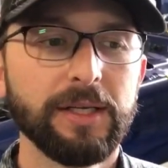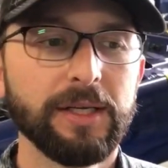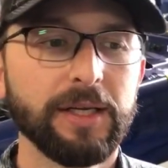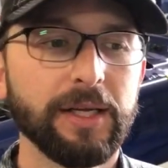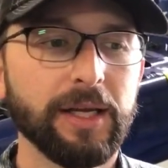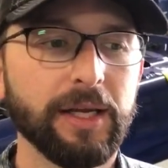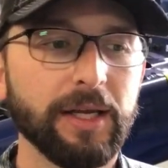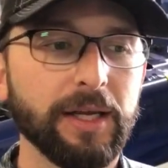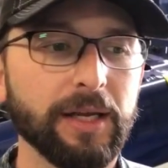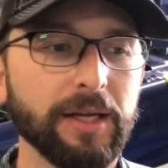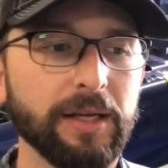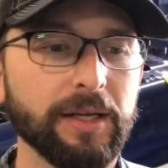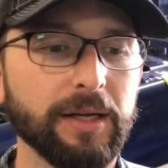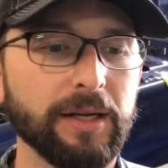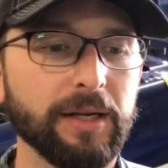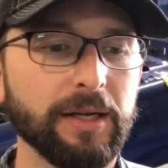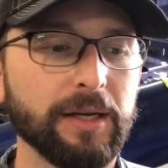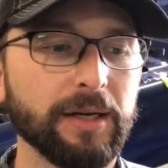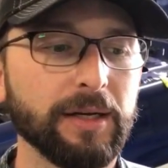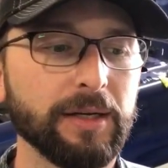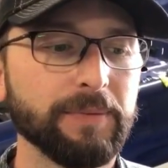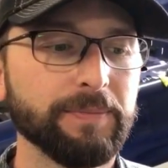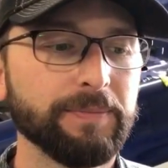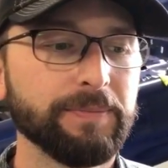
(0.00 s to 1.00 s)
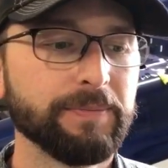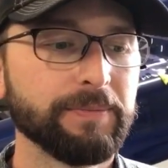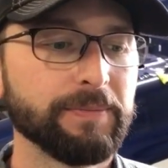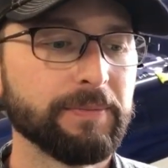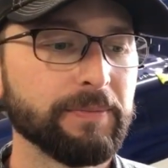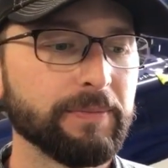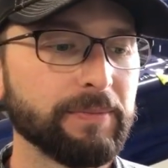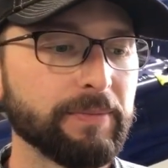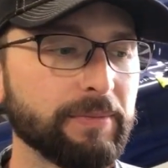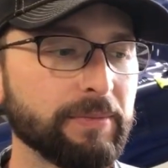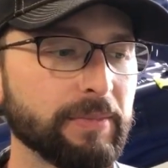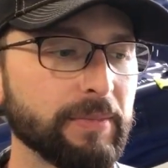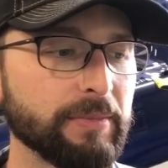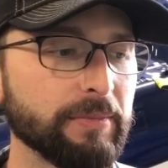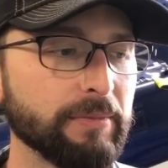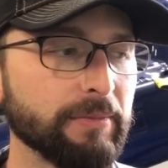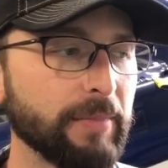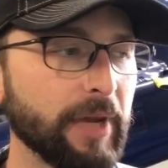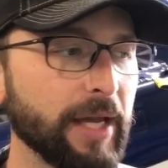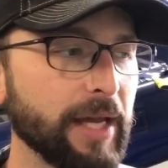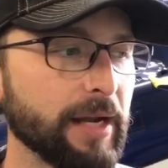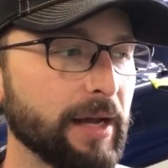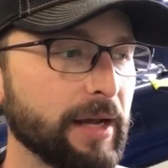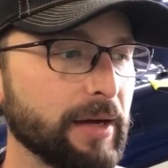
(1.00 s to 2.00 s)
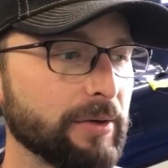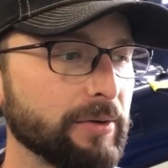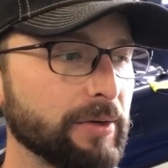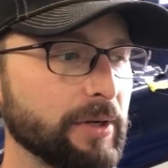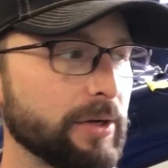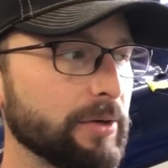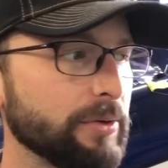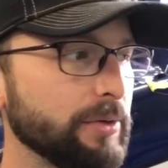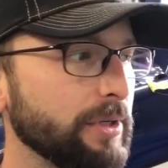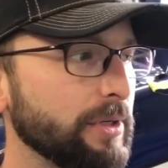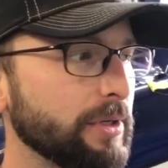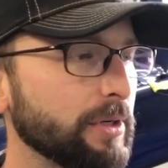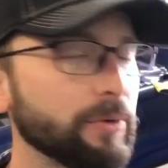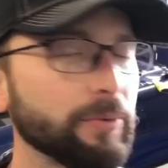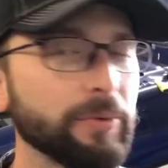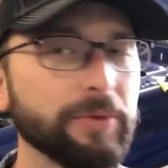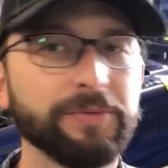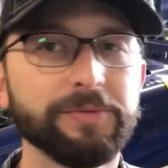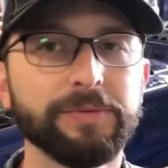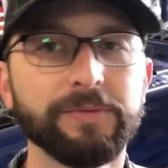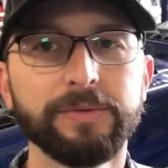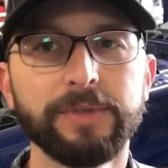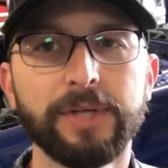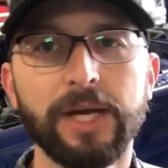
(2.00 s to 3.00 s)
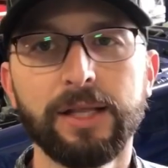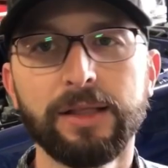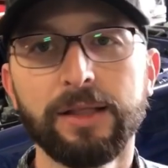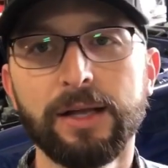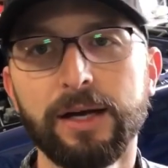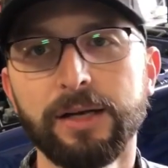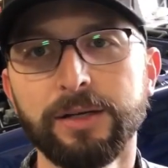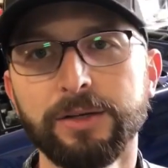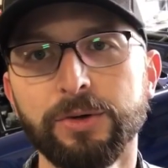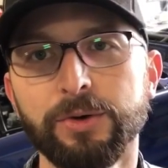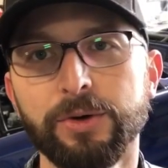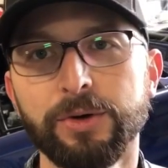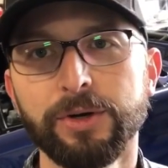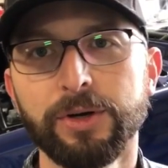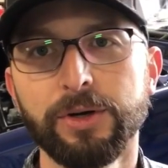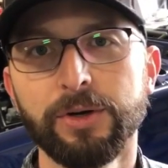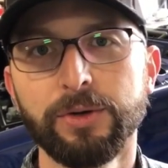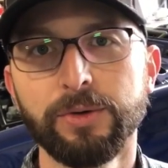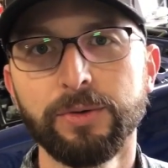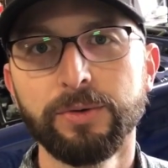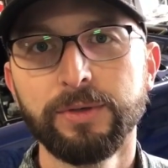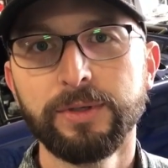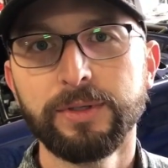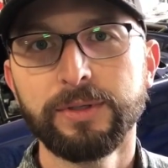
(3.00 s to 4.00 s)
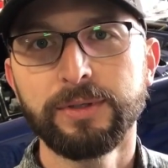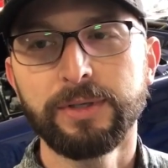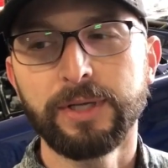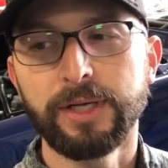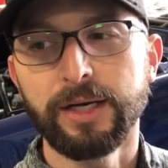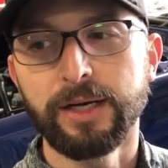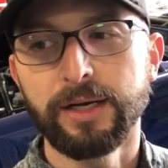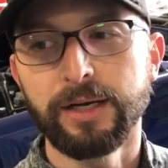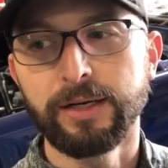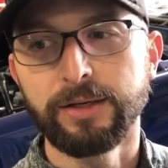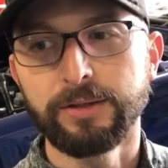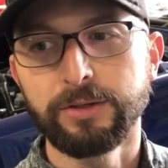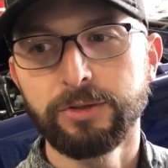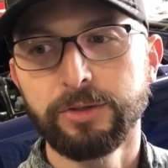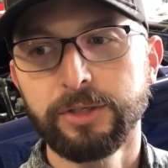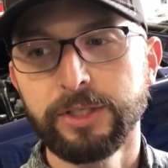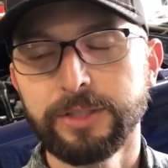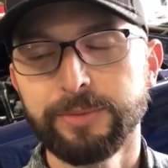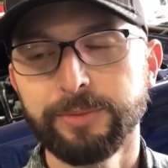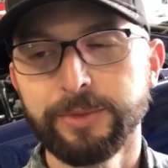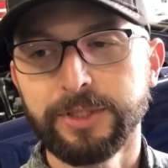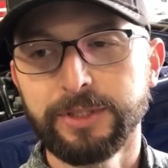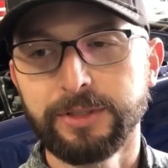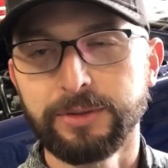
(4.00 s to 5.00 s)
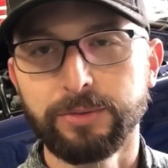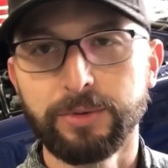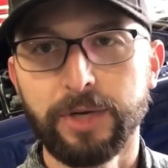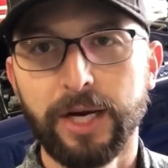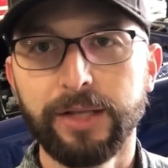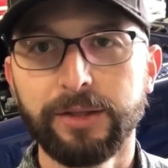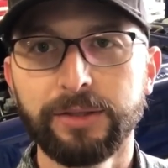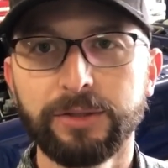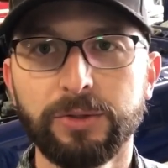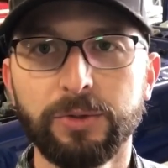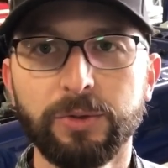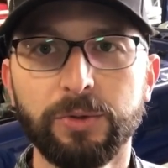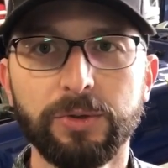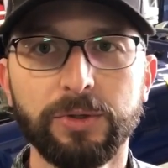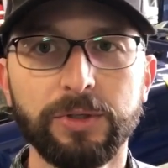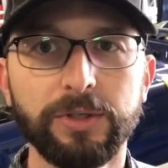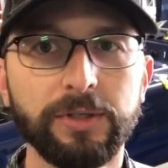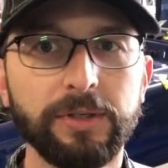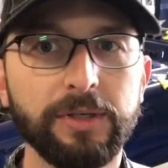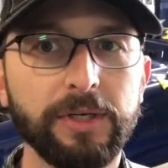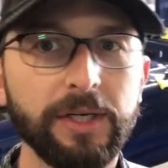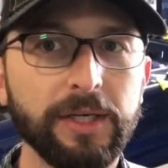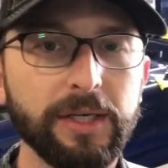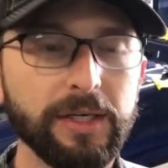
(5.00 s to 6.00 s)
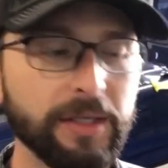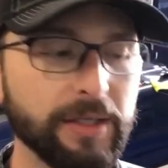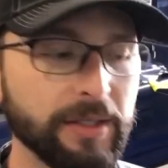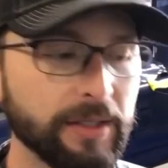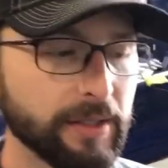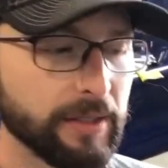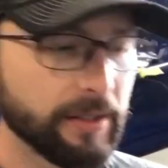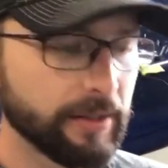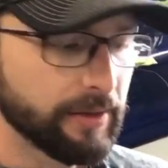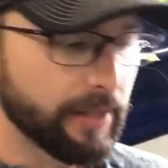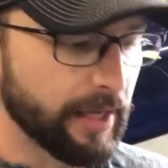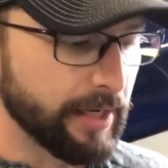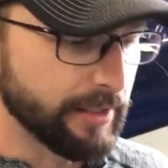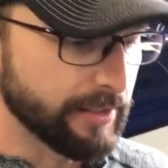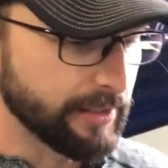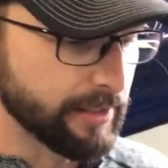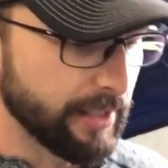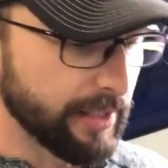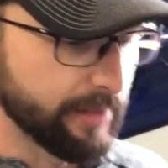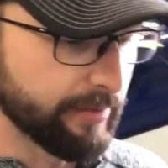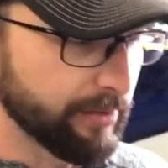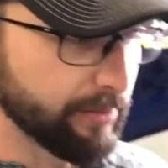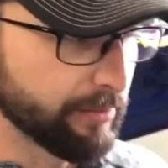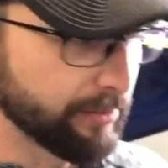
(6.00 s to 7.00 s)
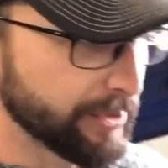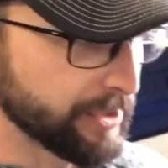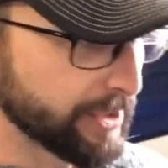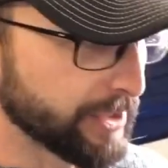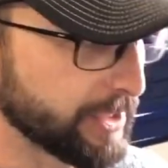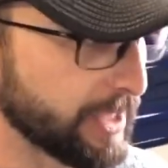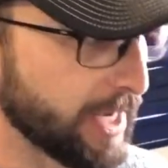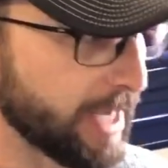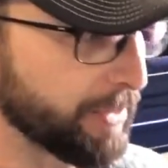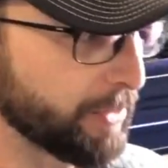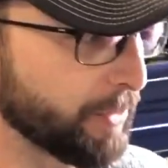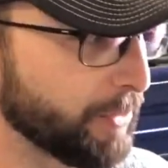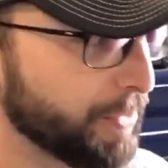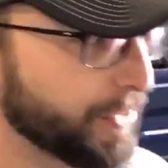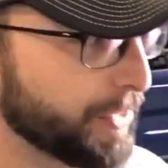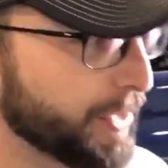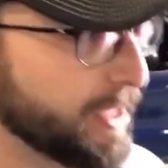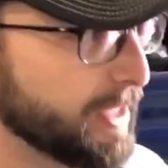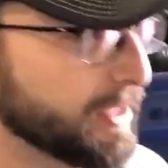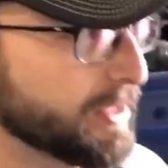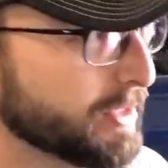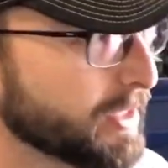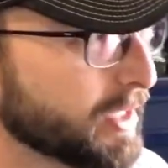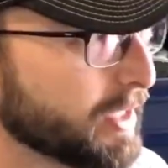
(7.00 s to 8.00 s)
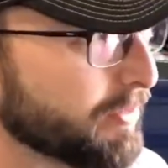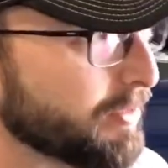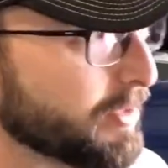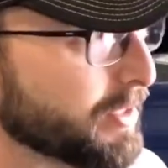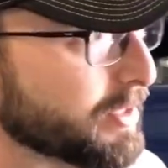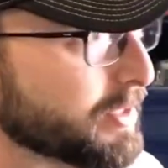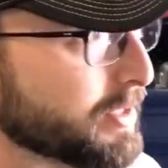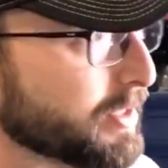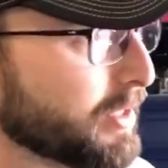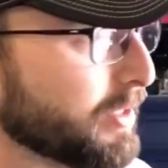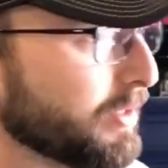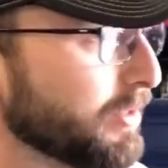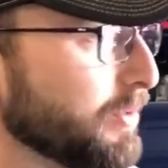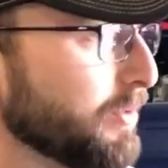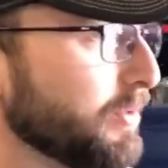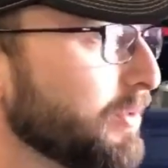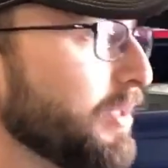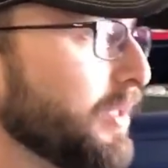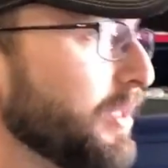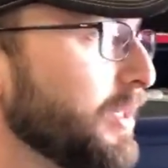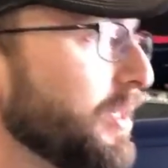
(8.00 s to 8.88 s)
And man, I don't know. You know, we've got a lot going on. Christmas is around the corner. Thanksgiving, we just got through Thanksgiving, so